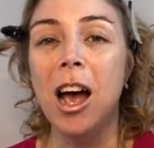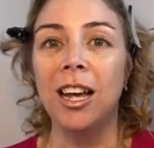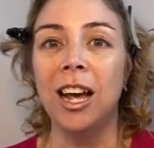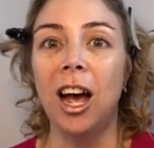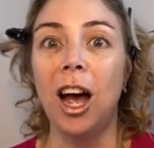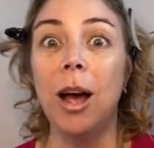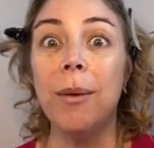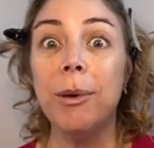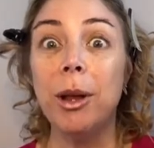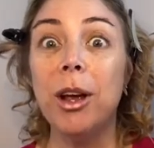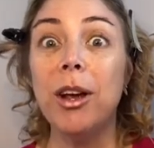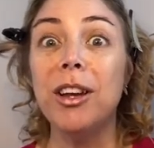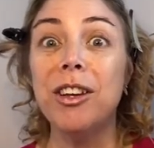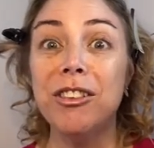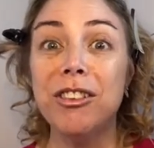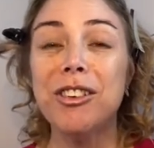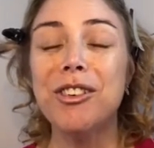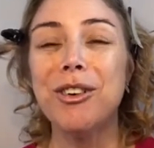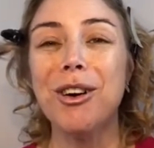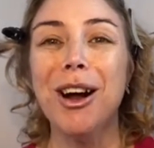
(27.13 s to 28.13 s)
I'm going to
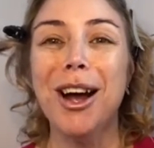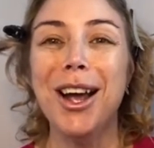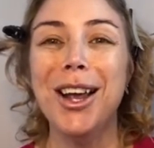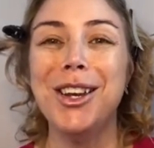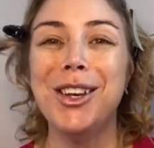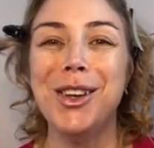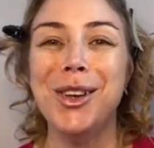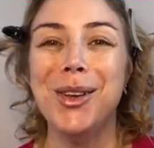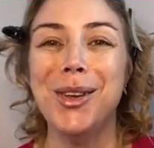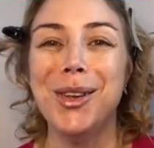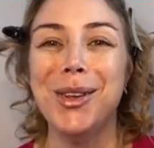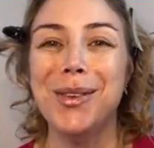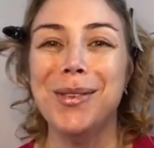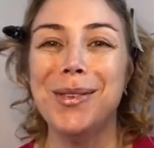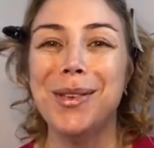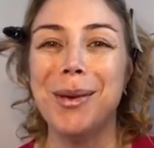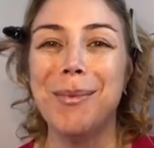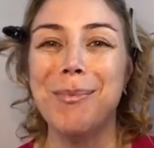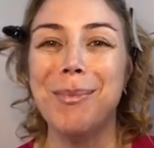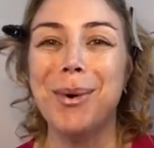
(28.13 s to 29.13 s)
try and use
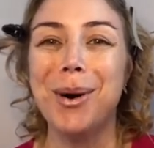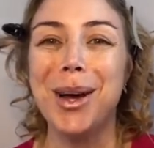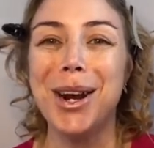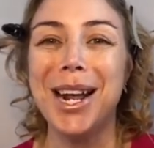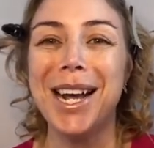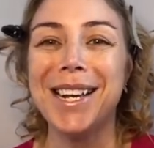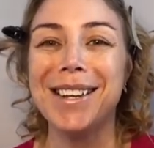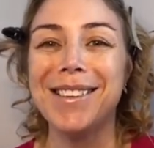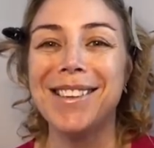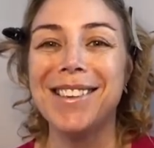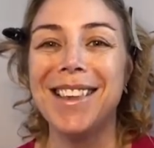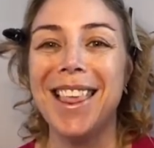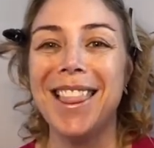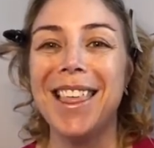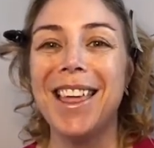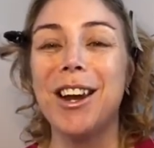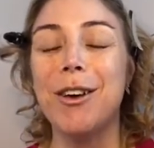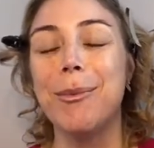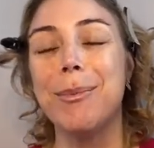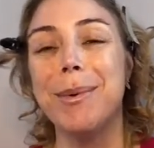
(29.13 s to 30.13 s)
some products that
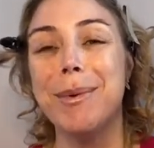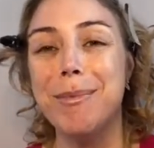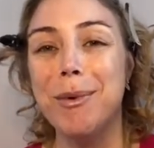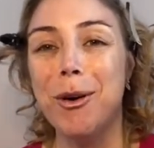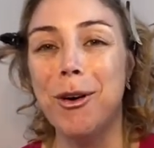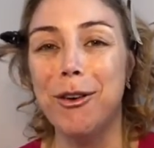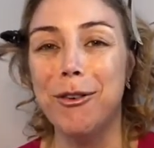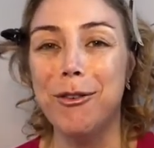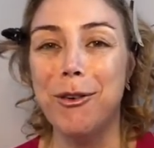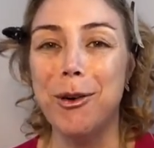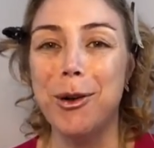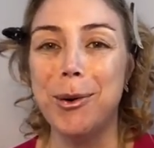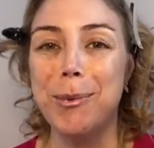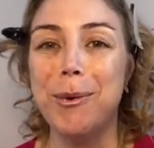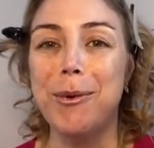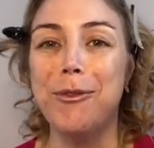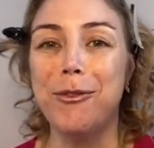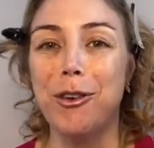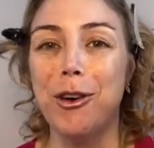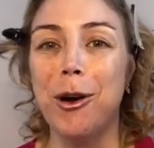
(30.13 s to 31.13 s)
are a bit more affordable
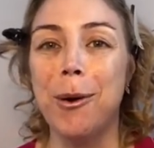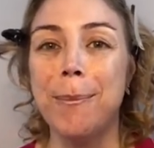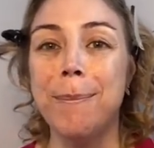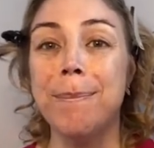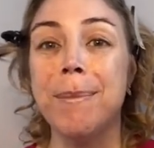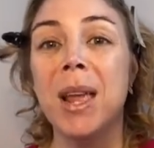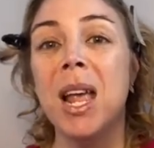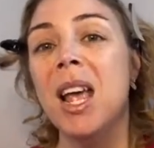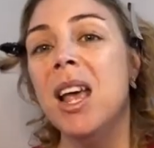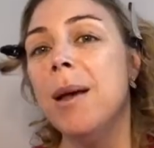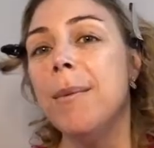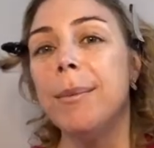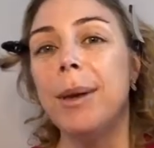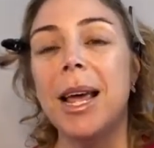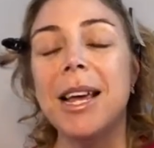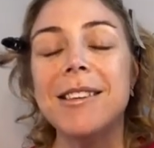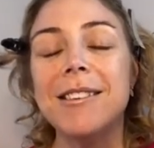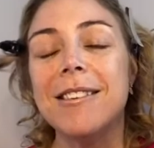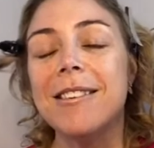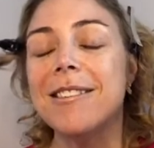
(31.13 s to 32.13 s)
from
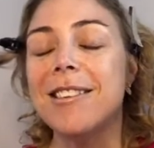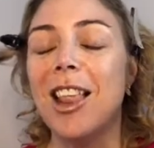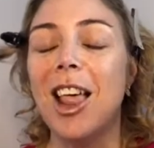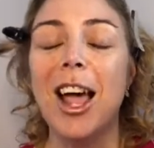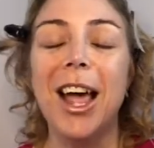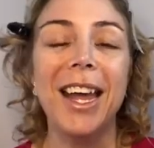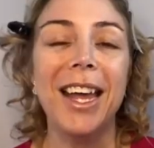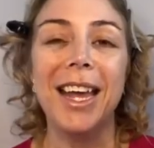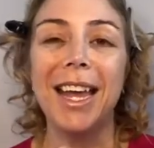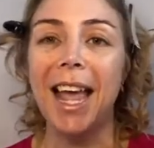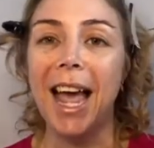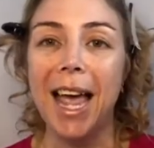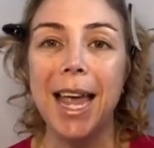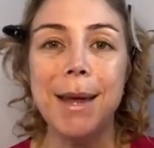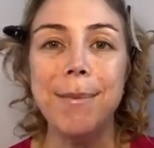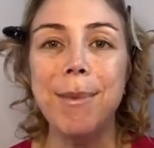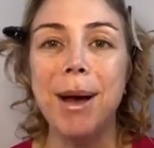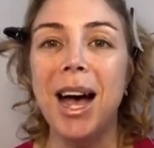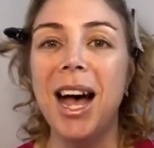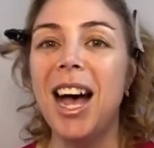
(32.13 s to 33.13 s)
places like
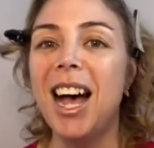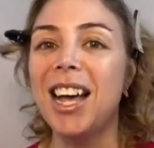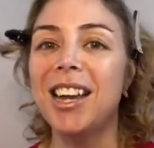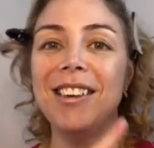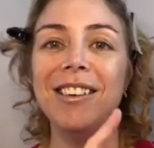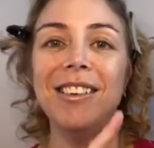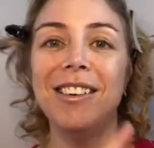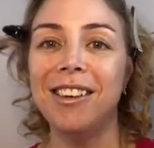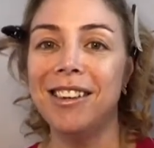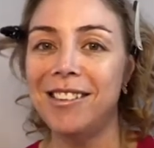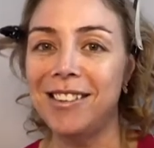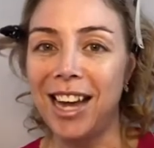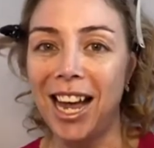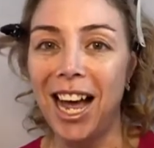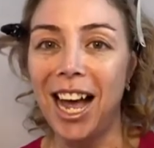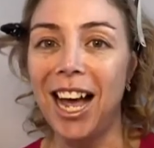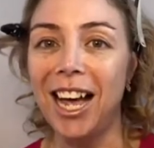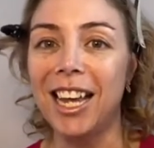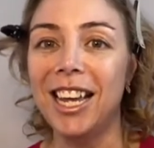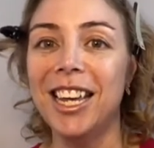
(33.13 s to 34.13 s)
Kmart,
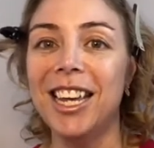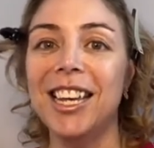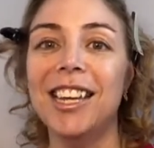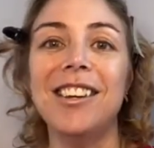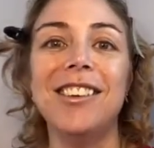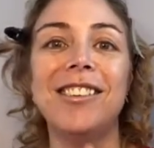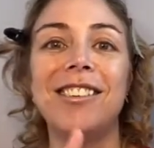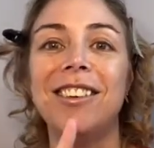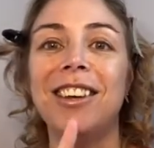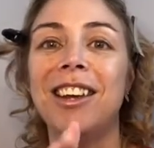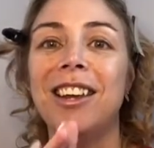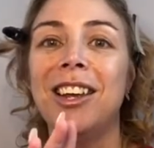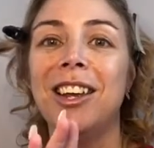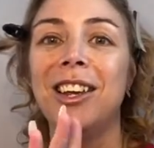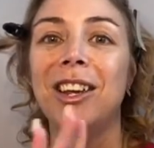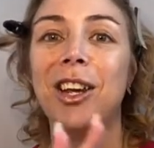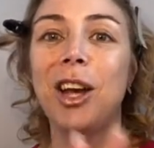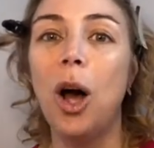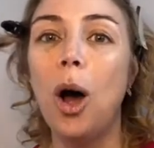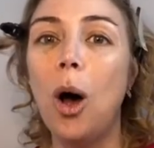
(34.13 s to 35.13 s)
Target,
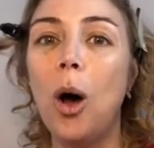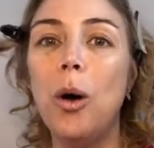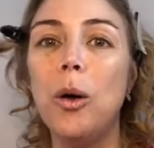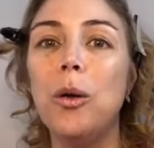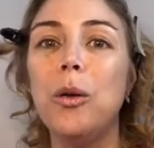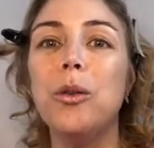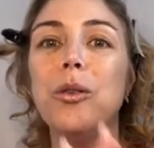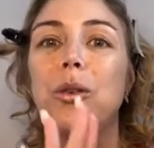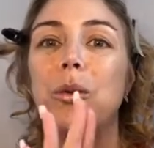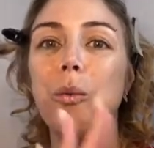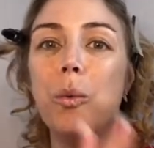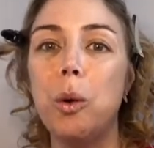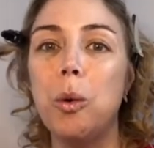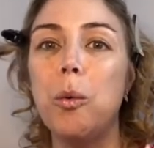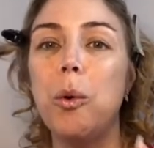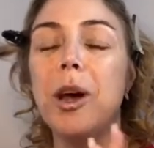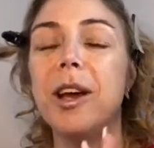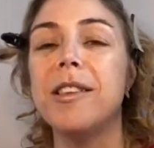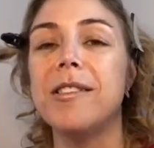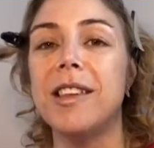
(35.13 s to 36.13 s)
Coles,
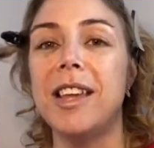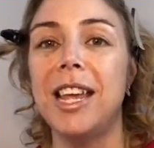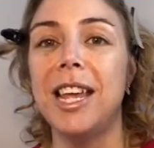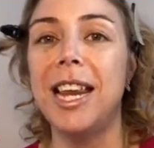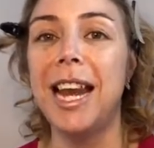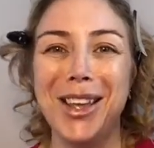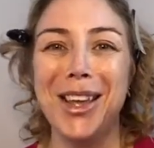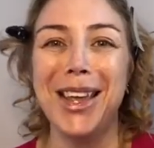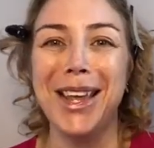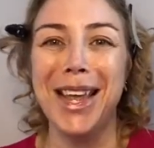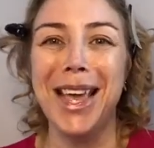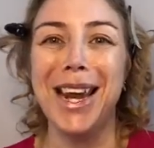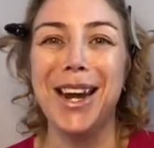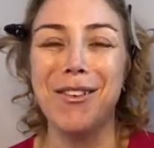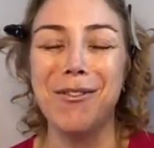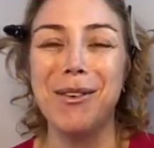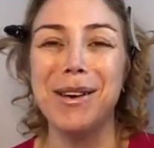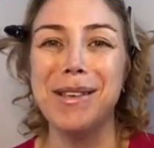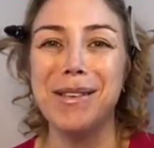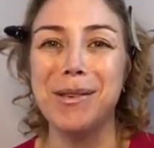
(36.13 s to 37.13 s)
Woolworths that you can get at a
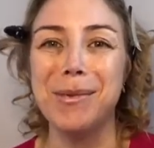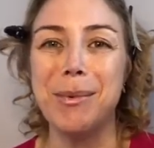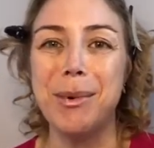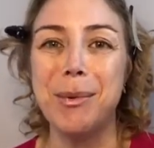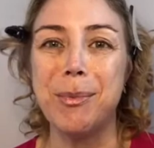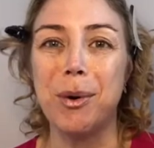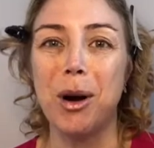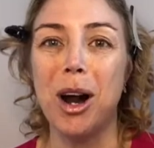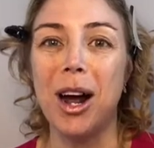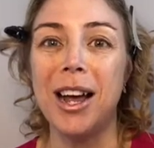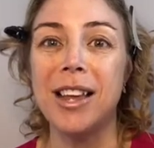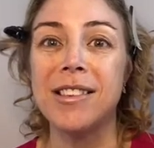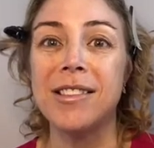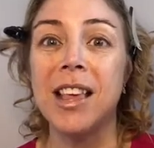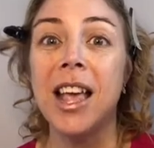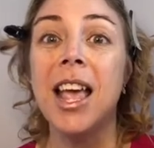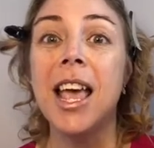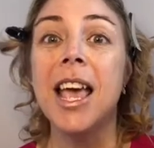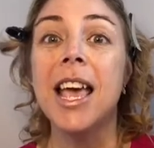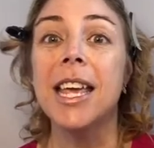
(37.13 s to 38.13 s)
reasonable price.
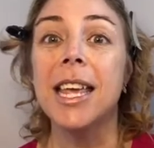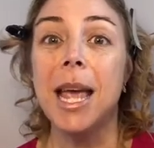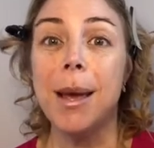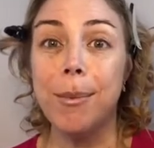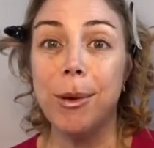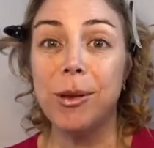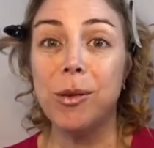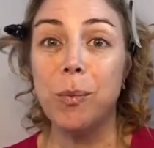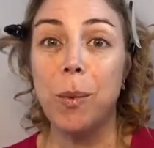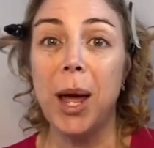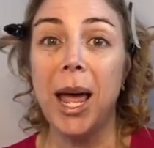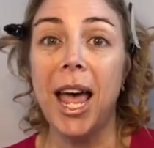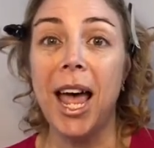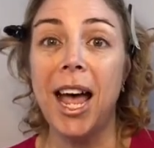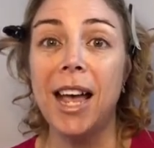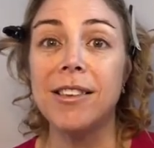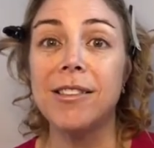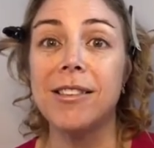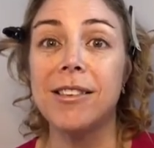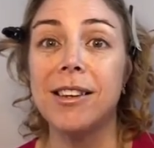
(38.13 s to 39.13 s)
Chemist
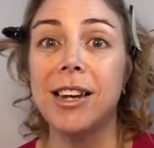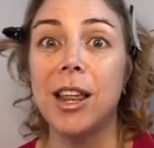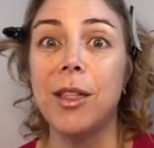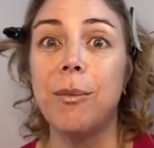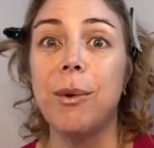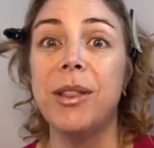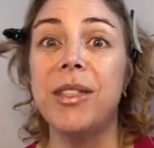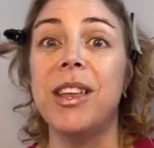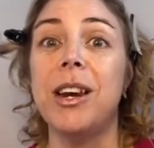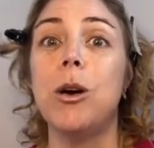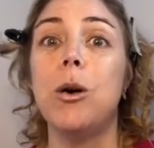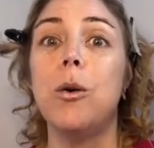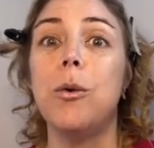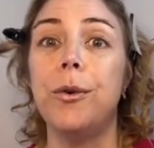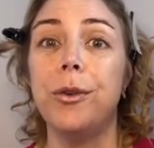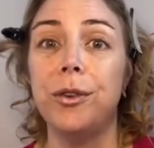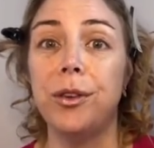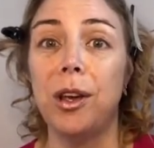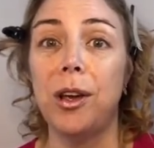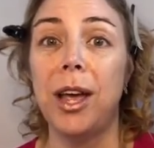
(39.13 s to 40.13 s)
Warehouse is another one that
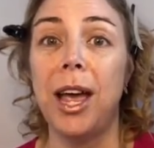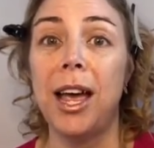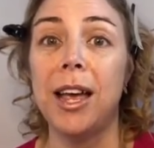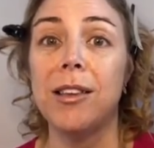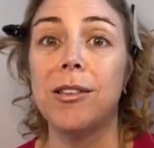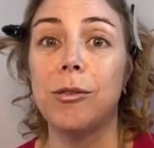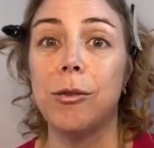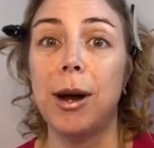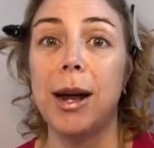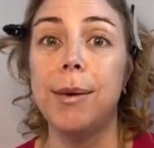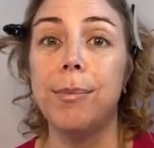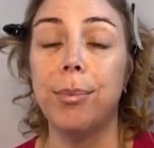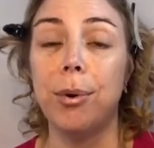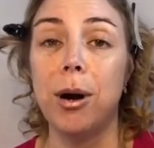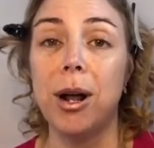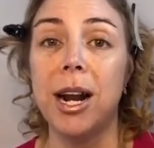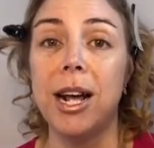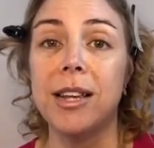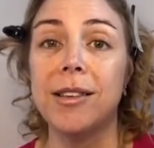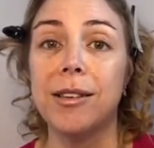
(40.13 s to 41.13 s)
also has great
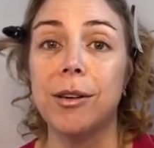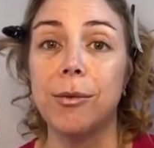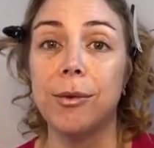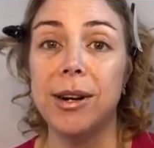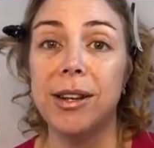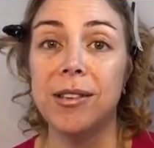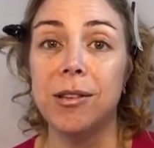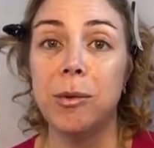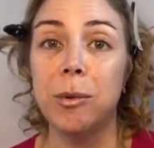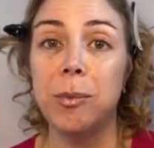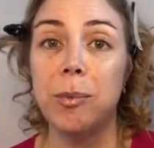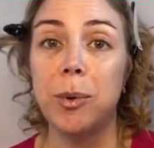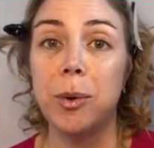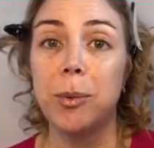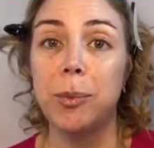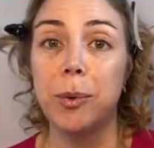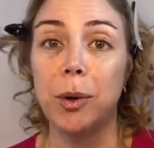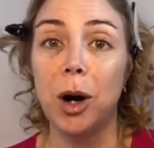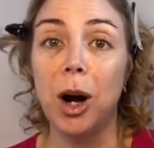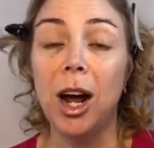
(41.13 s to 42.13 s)
products at a reasonable
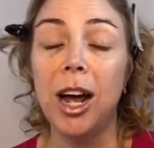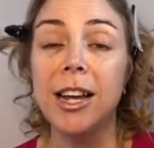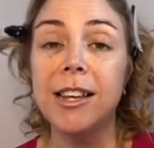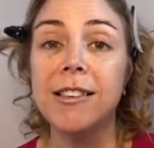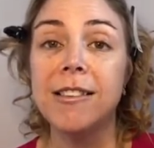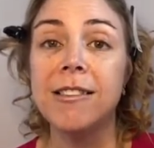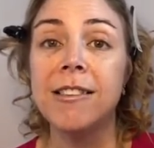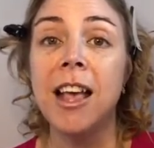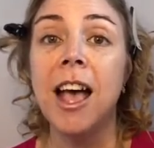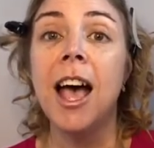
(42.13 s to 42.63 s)
price.